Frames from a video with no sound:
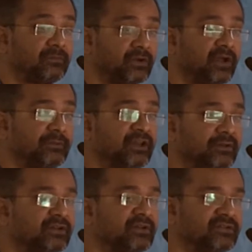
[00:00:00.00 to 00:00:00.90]

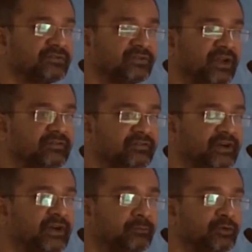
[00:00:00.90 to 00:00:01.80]
I find
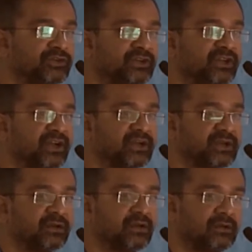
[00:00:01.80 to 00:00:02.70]
it amusing that
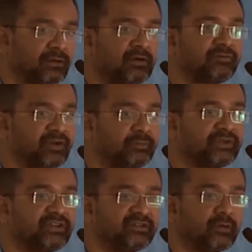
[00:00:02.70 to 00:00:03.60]
a lot of
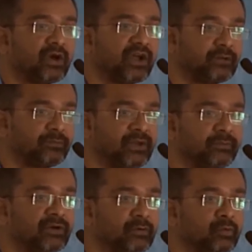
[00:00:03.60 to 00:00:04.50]
companies now hire
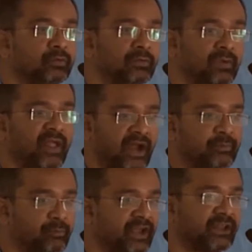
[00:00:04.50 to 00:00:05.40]
people and
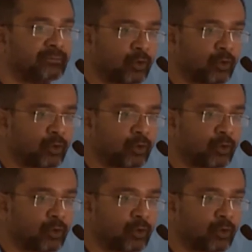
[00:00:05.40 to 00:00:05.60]
pay them to